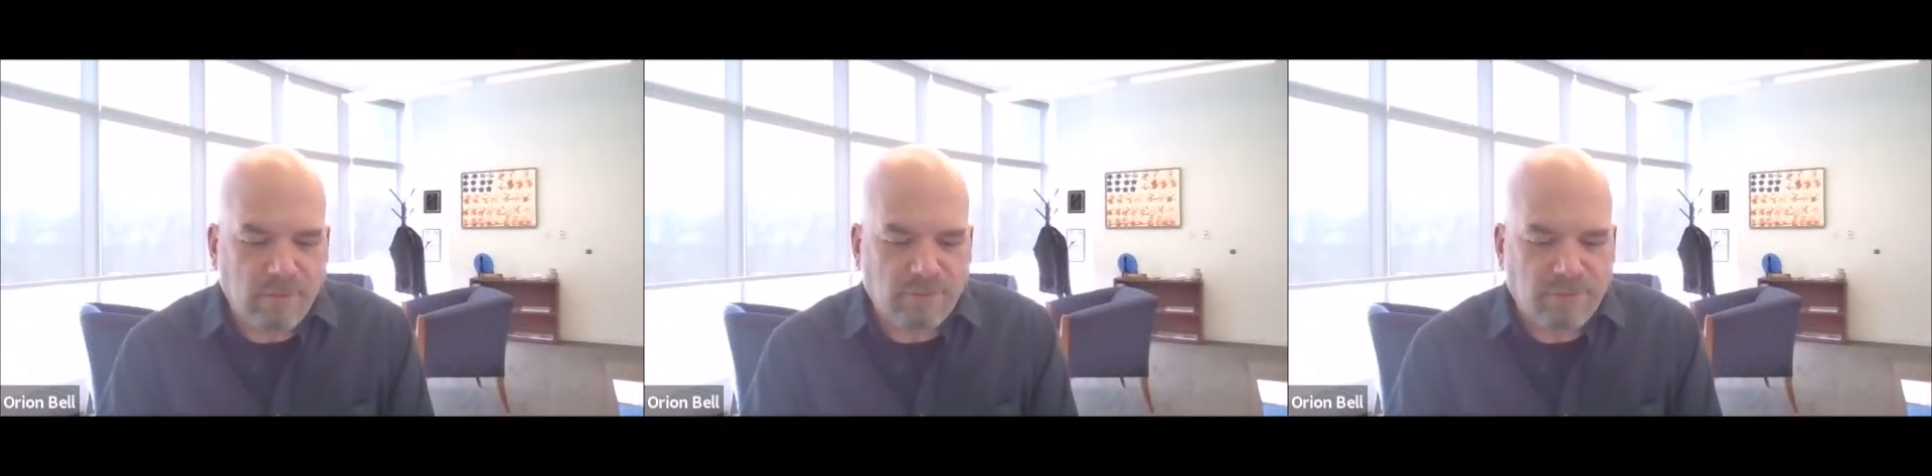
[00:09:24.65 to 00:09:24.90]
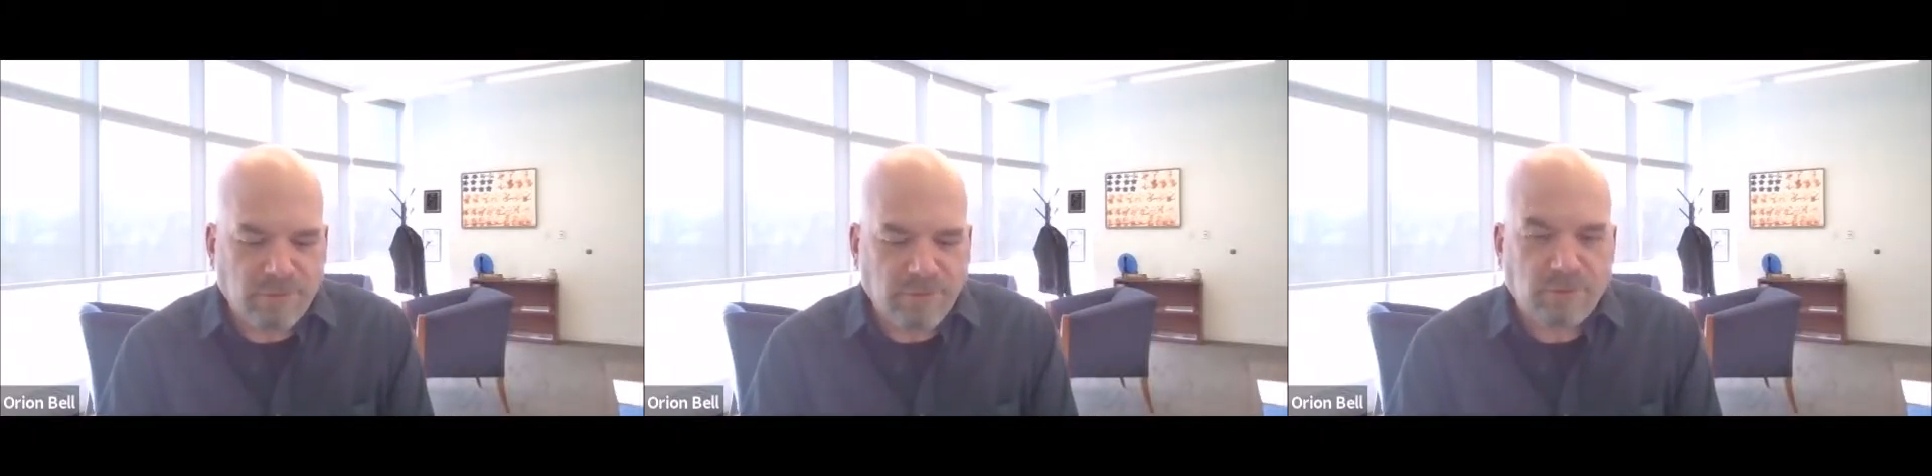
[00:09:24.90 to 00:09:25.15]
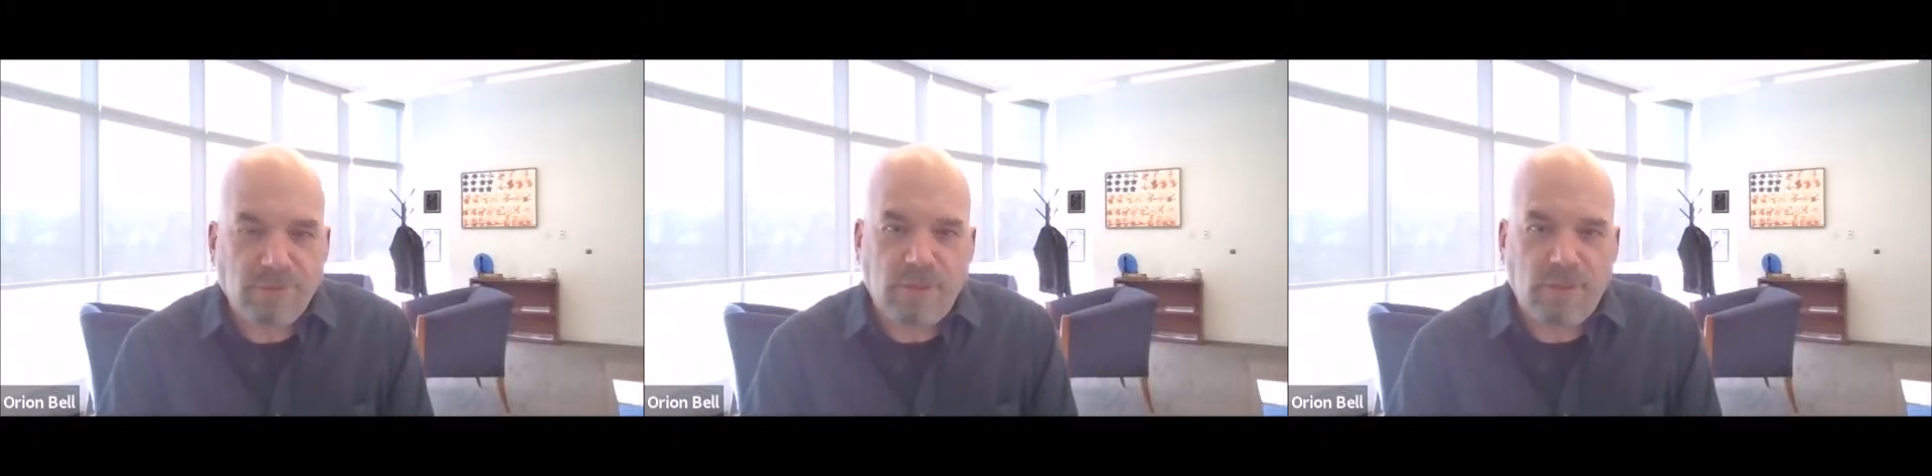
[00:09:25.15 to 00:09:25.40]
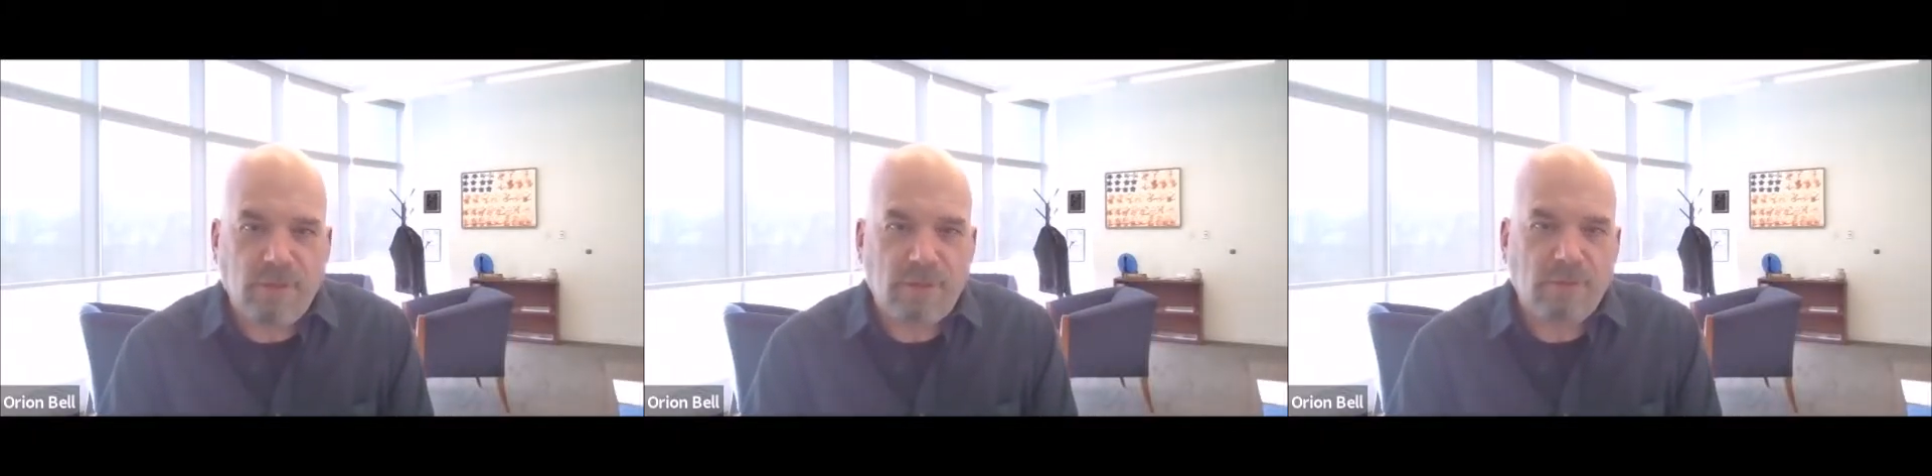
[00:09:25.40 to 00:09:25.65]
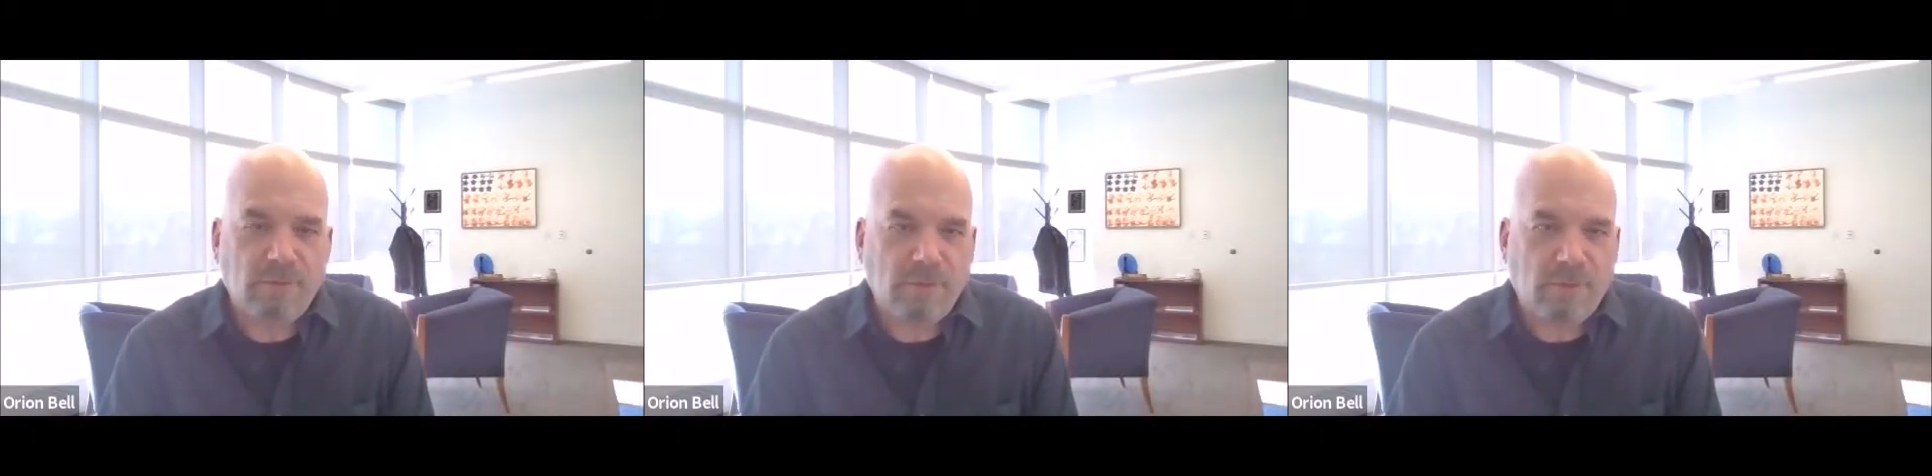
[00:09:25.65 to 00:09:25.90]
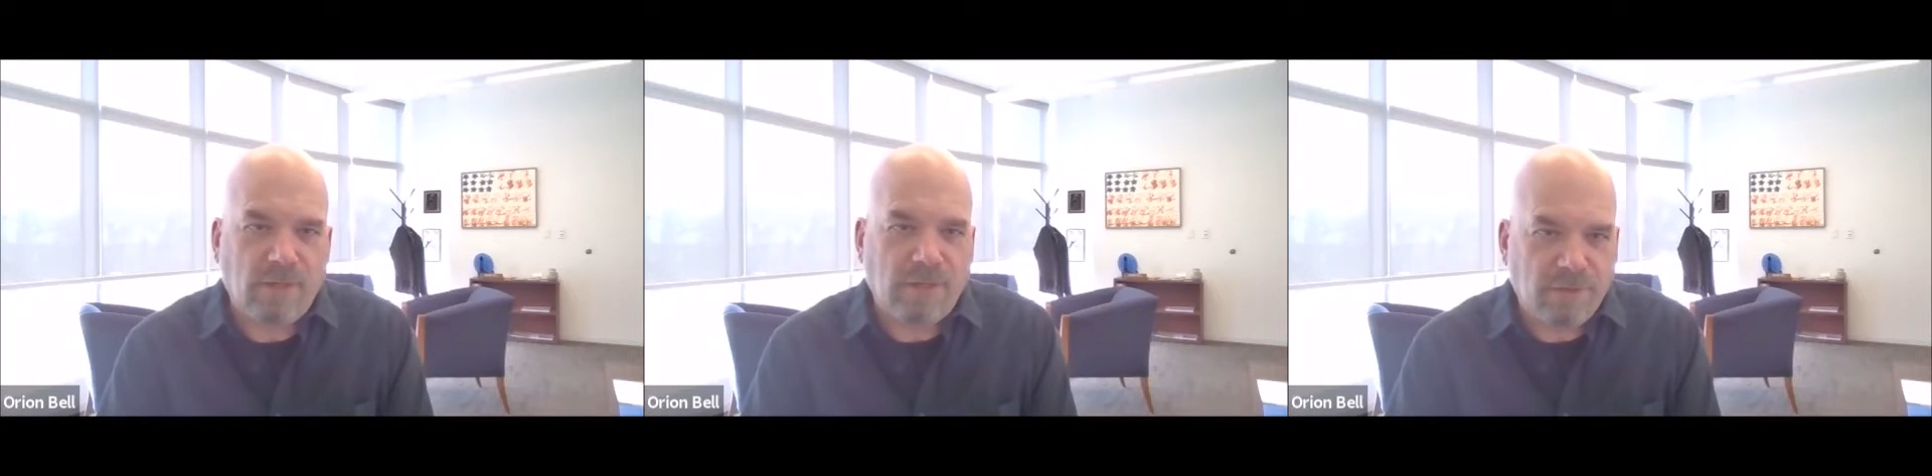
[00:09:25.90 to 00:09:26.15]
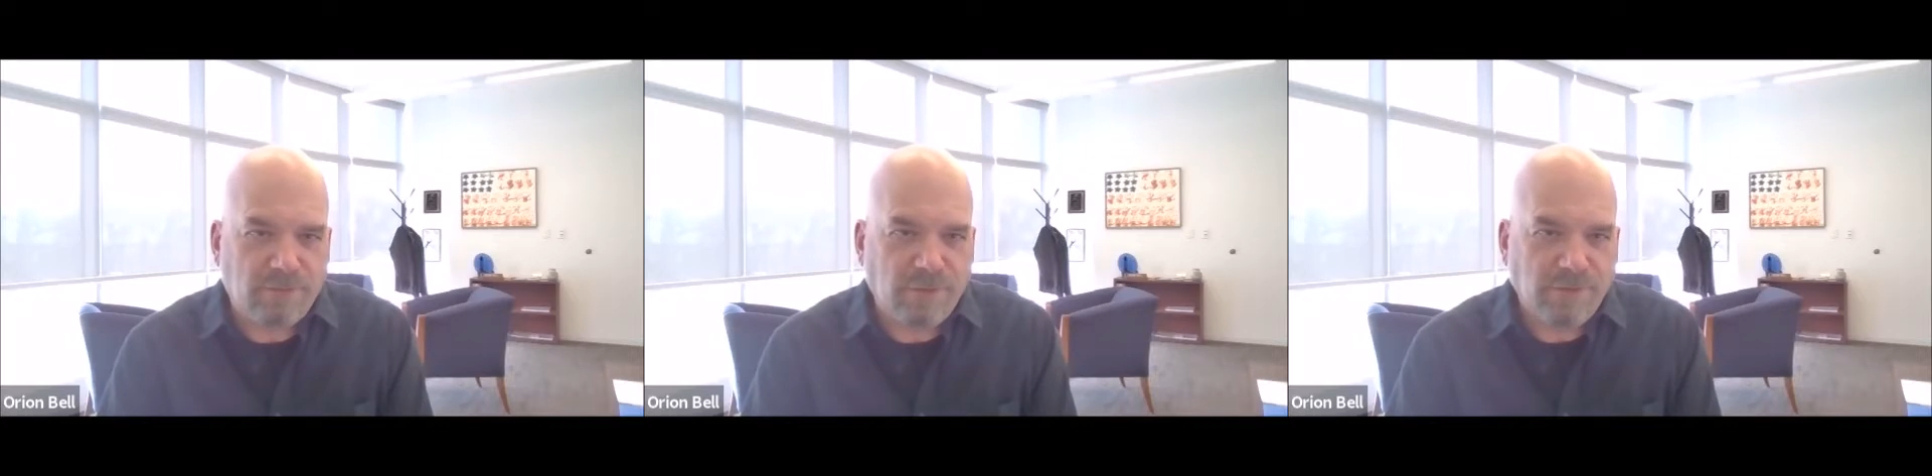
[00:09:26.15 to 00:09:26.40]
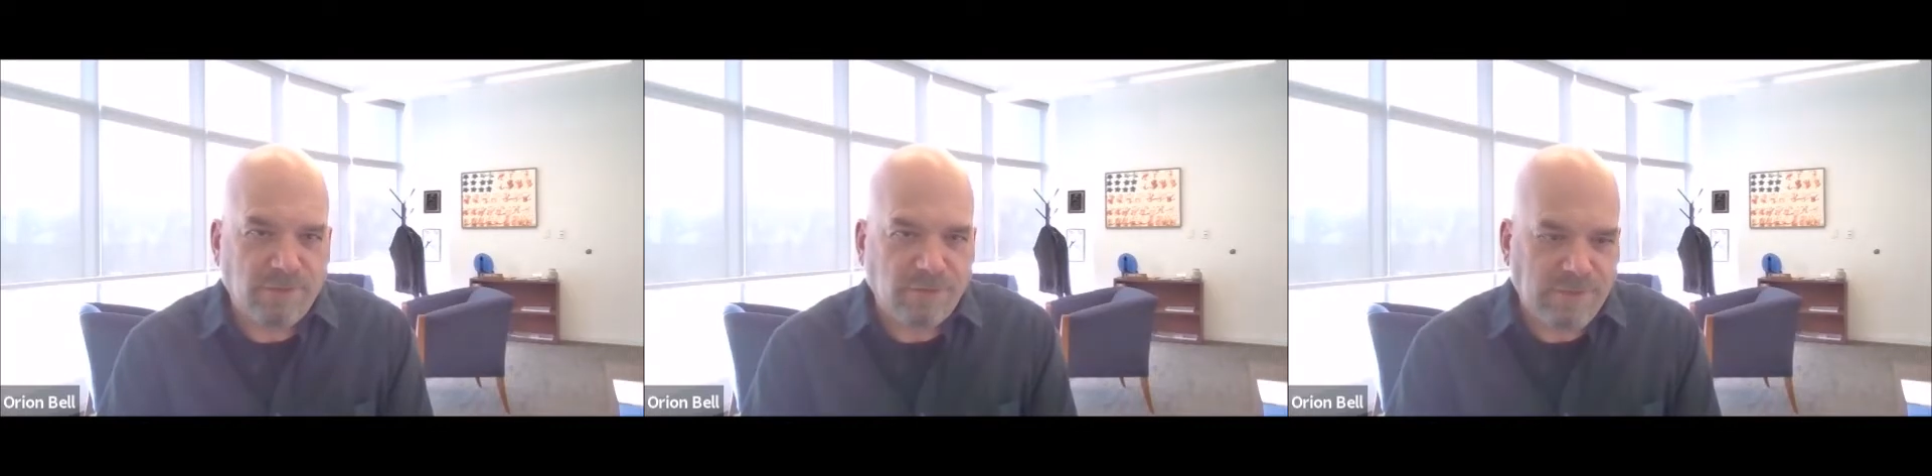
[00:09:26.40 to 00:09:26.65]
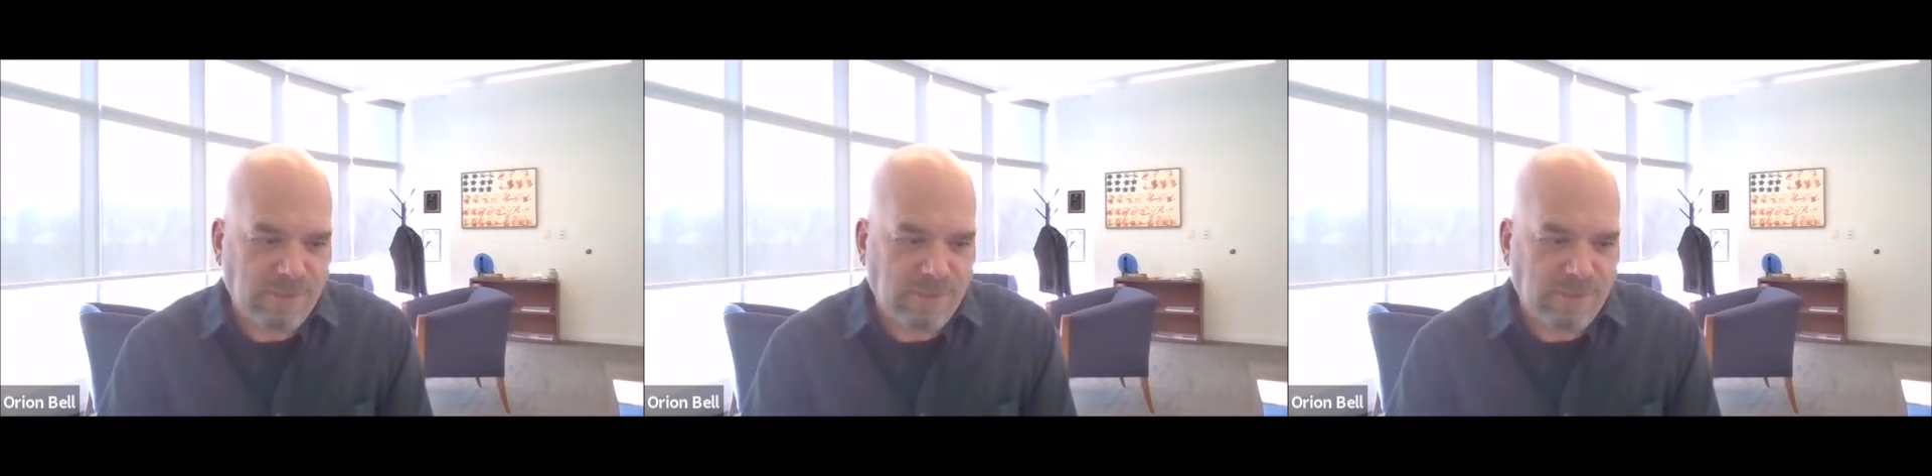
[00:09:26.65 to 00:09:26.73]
officials here, elected officials,